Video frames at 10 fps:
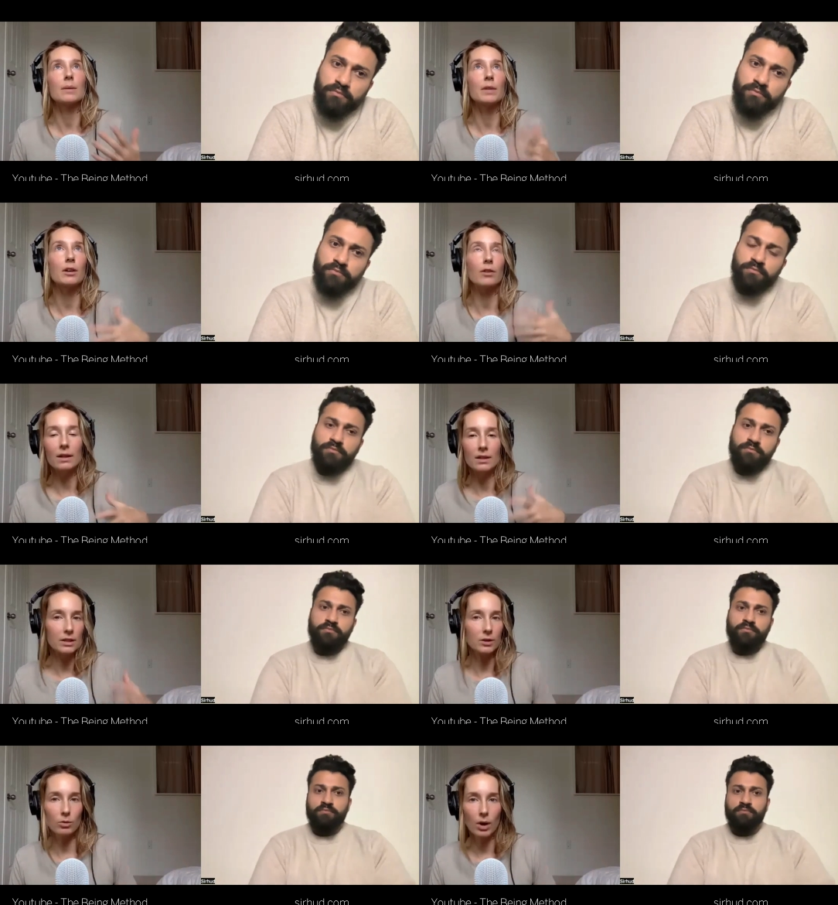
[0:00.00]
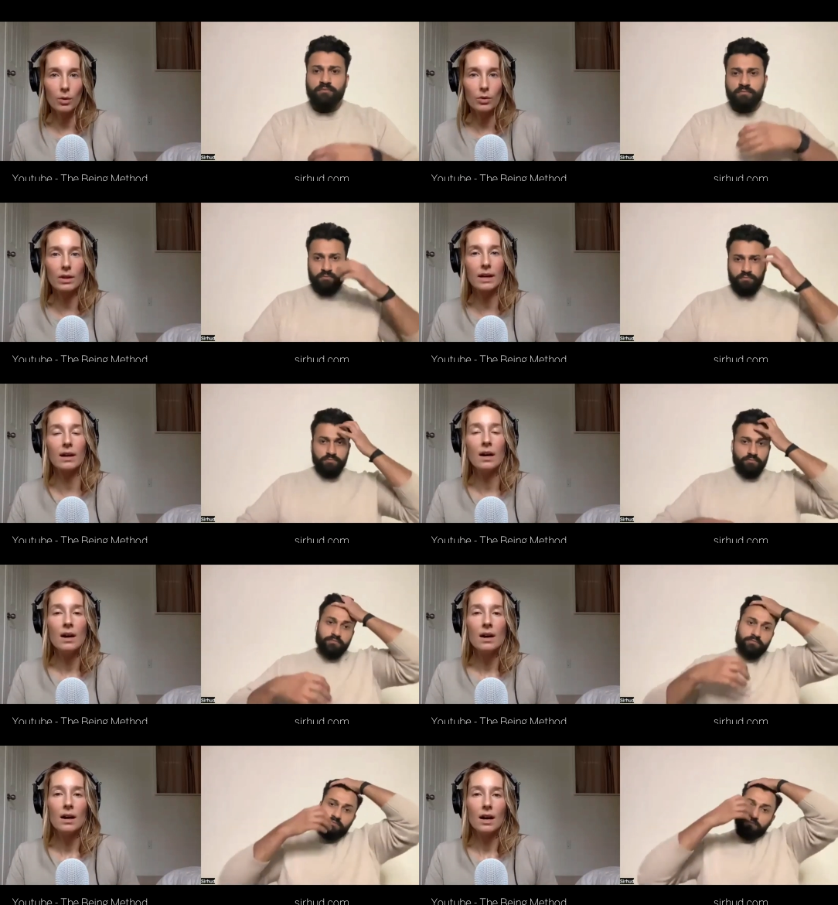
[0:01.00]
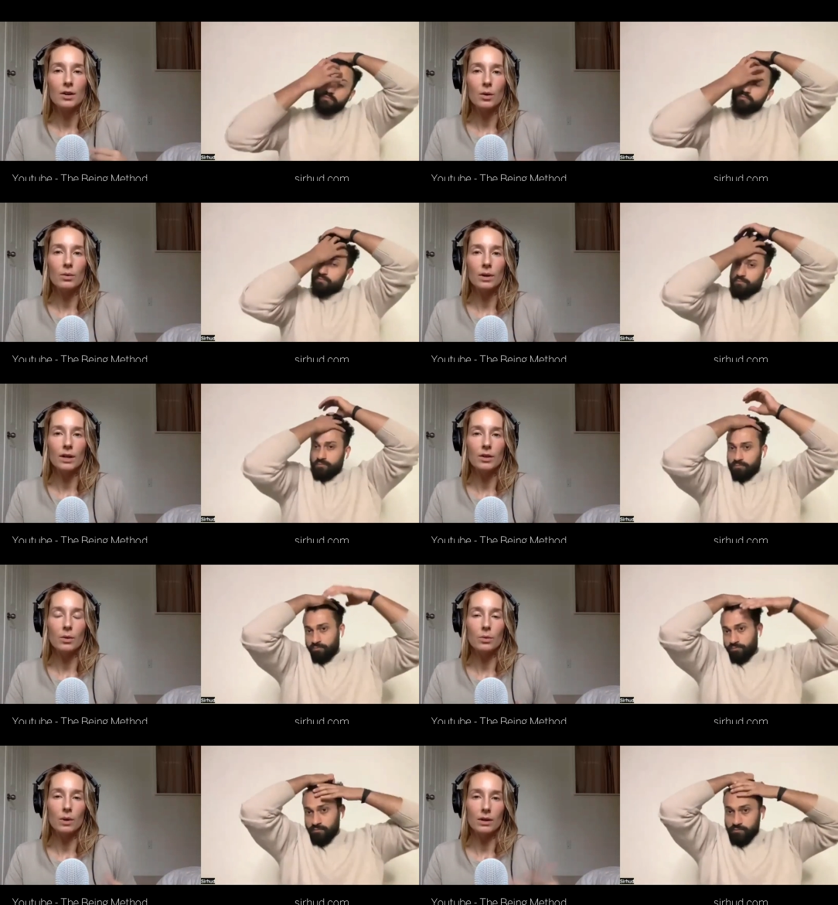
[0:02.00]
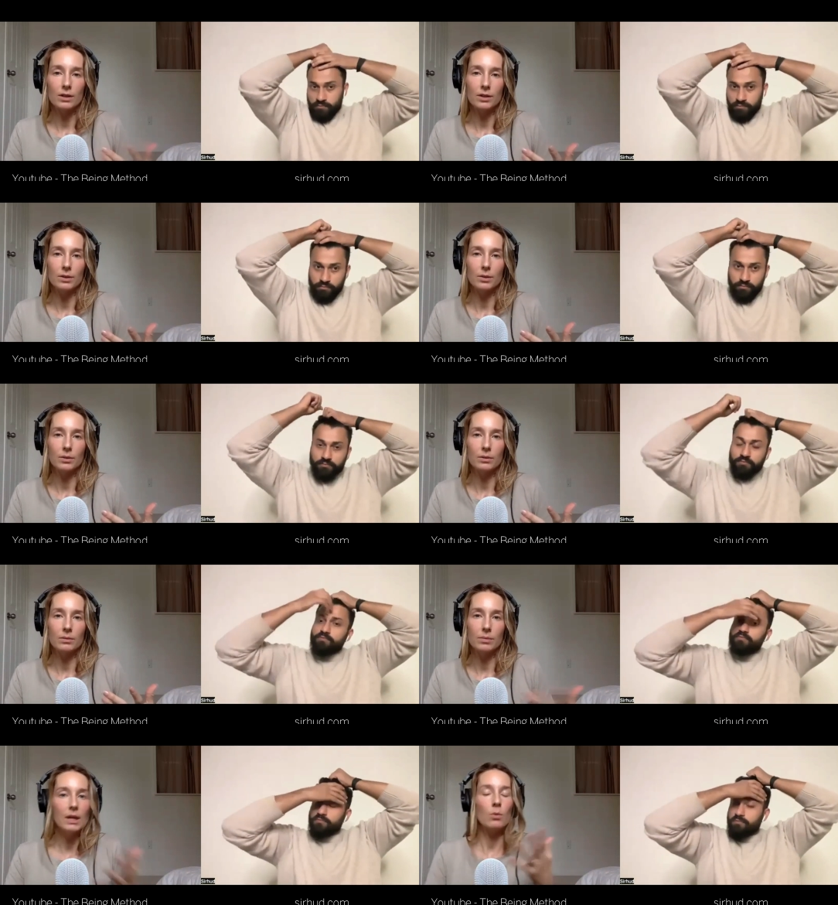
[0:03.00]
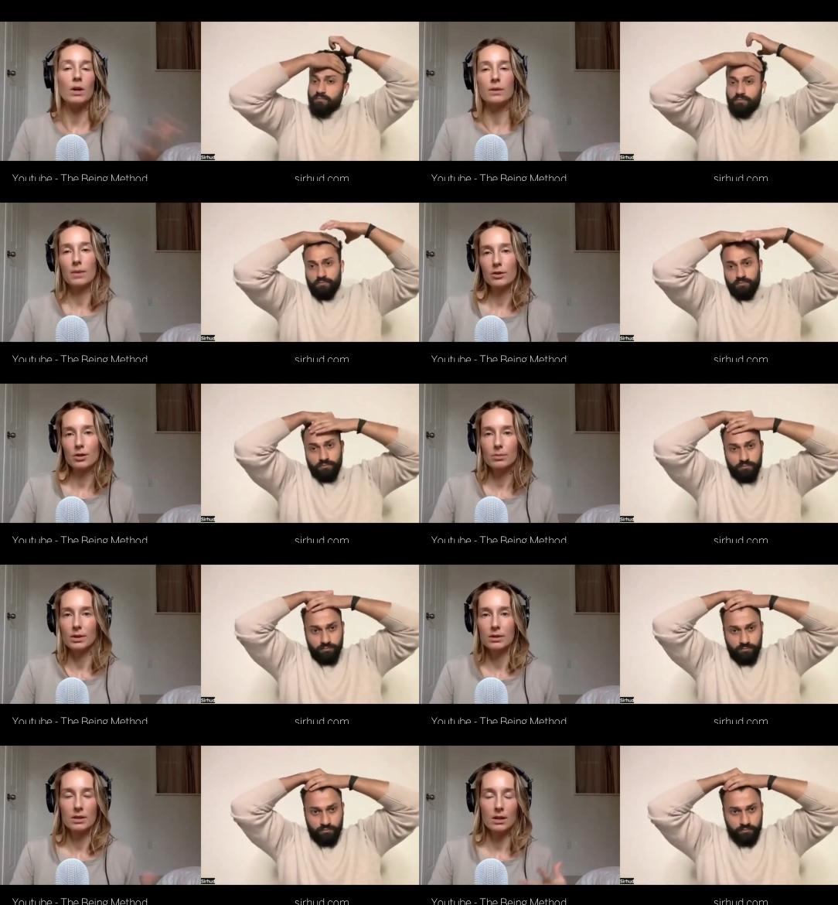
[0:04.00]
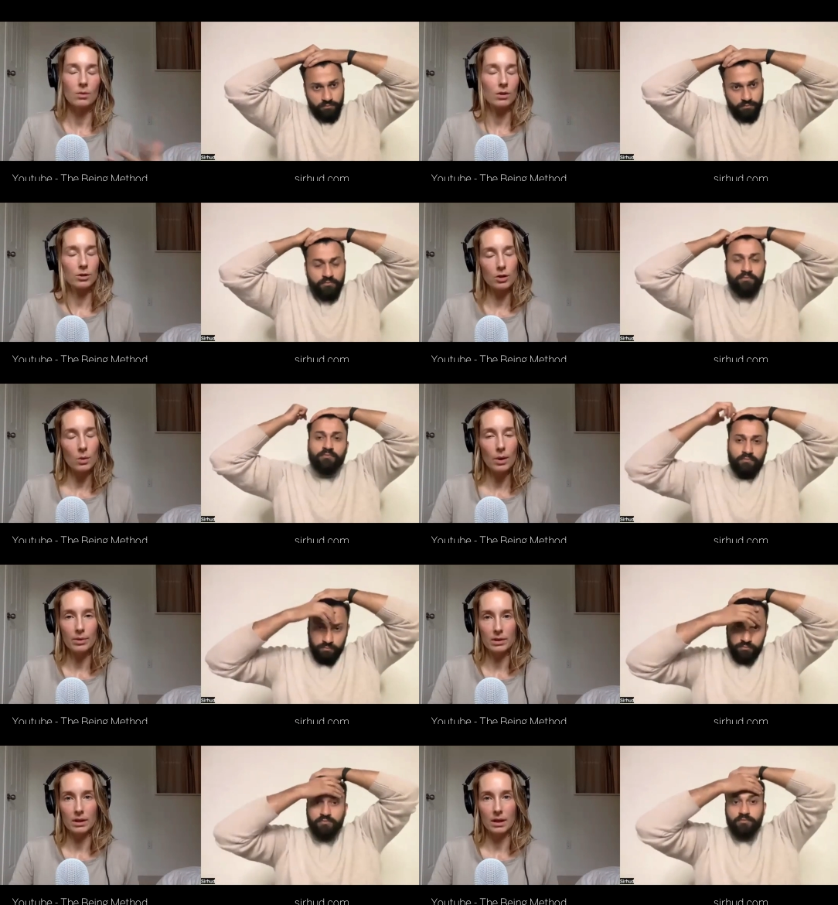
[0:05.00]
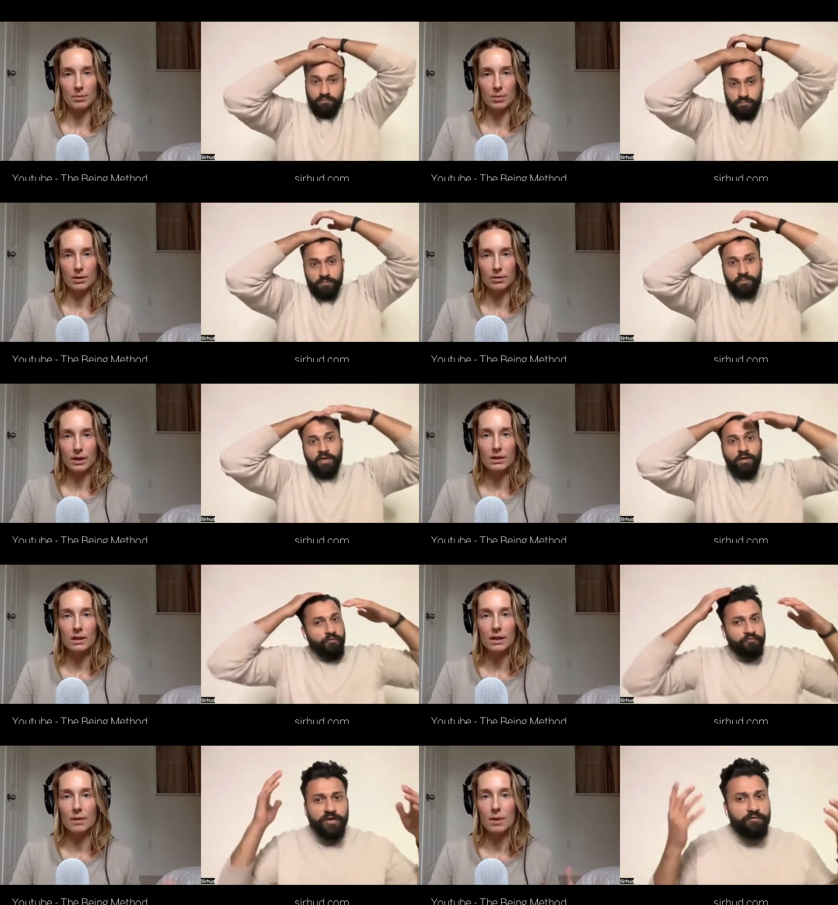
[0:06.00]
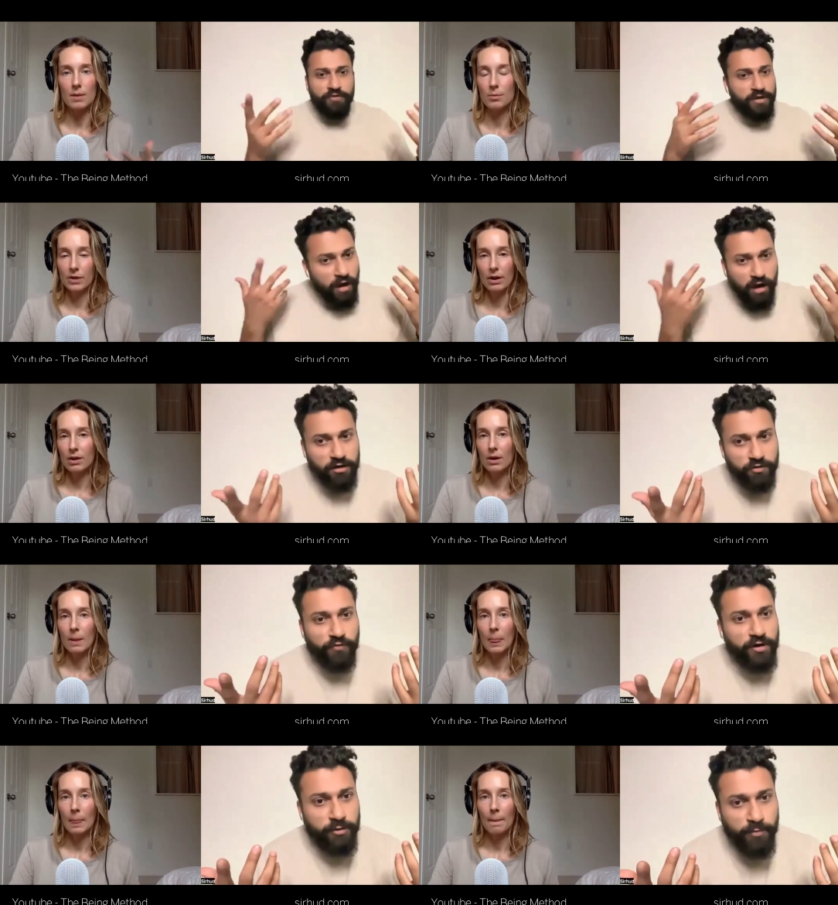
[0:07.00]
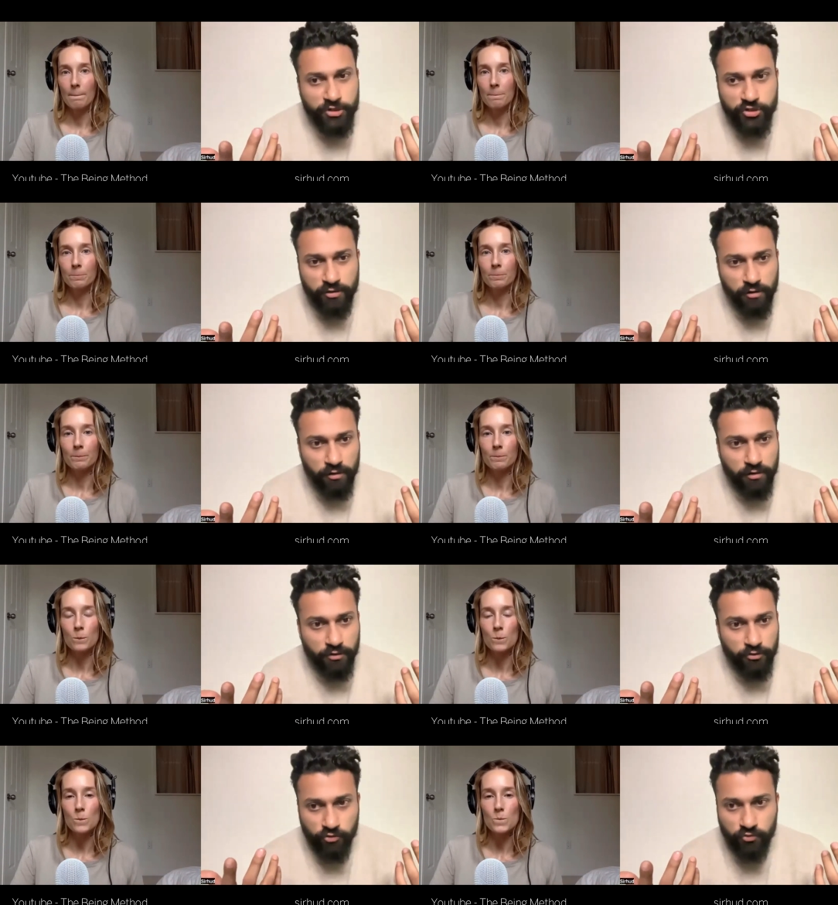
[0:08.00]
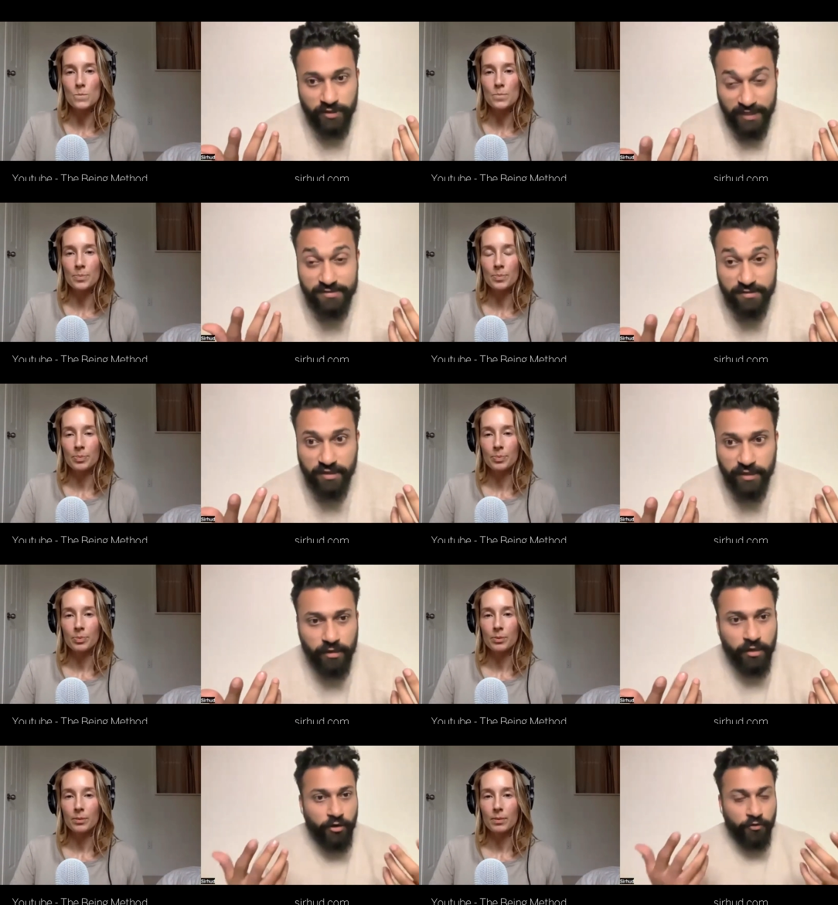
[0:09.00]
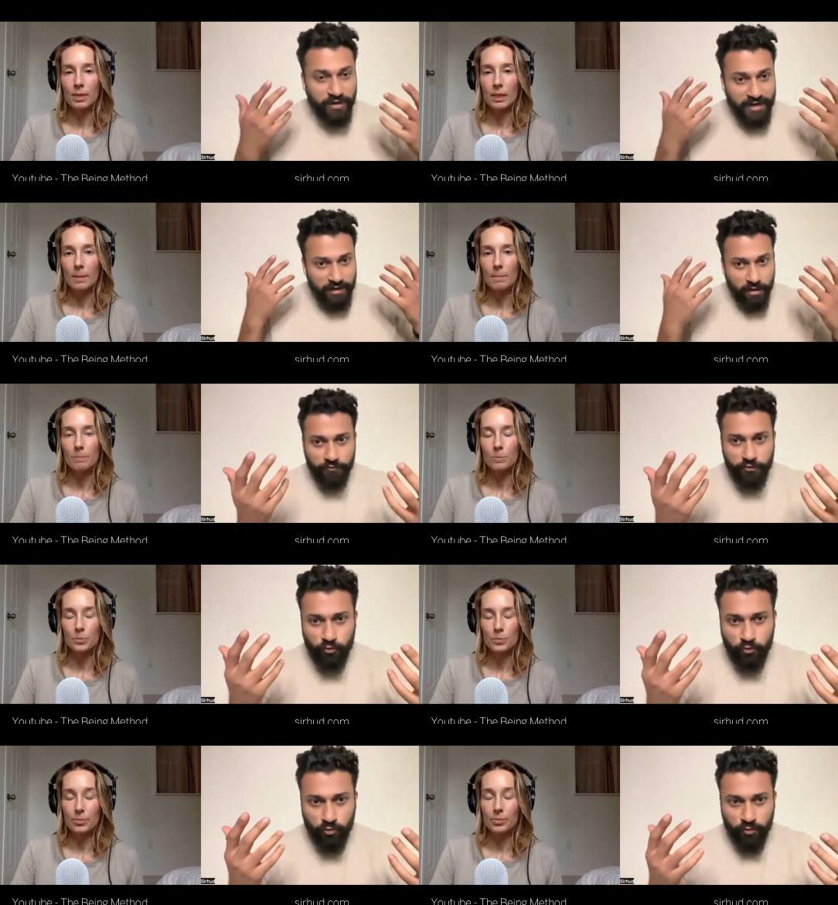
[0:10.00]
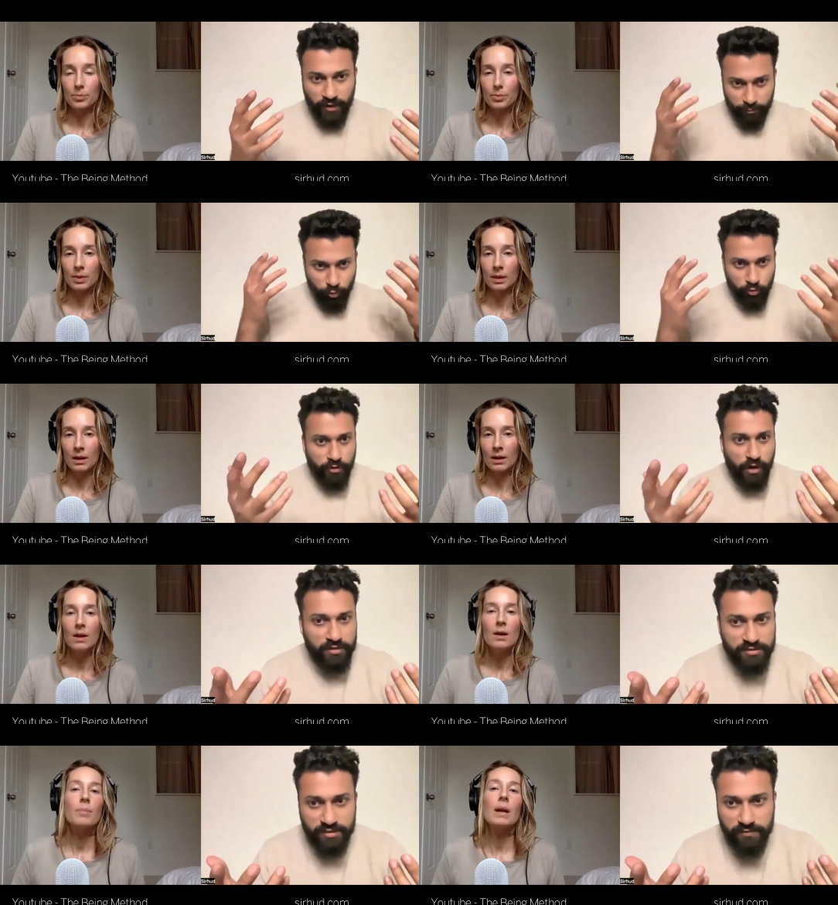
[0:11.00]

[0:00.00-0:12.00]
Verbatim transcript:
Speaker 1: I'm like, great, this is growth. Like I don't, I don't want to be a one-dimensional person. I don't want to show up and think
Speaker 2: I'm perfect. Like I'm we, we aren't one-dimensional. You know, that's the thing. We love to like put ourselves.